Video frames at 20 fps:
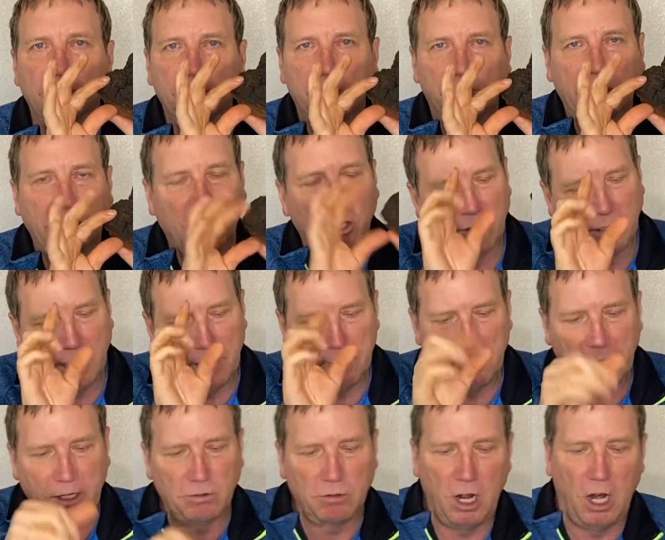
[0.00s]
But don't get
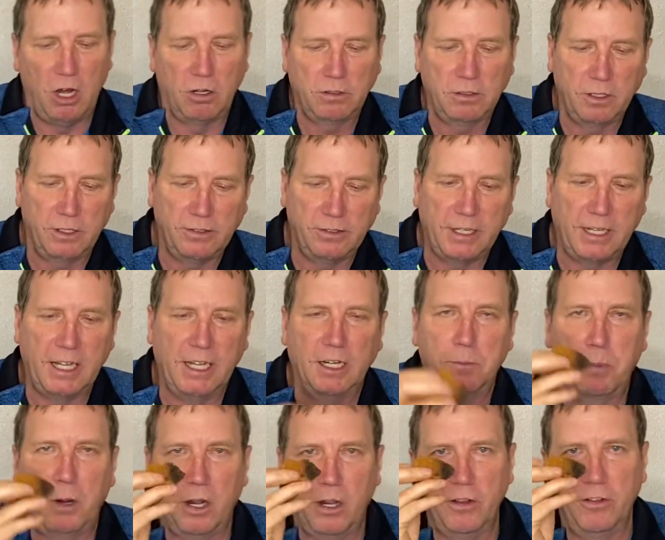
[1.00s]
me wrong, the inner
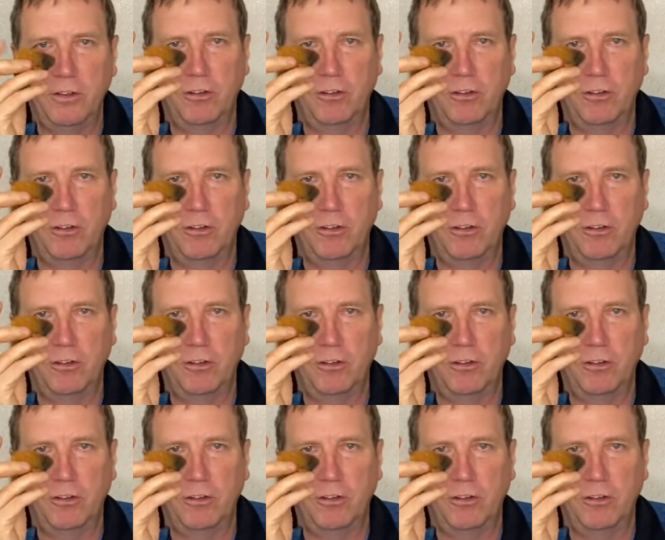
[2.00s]
part of the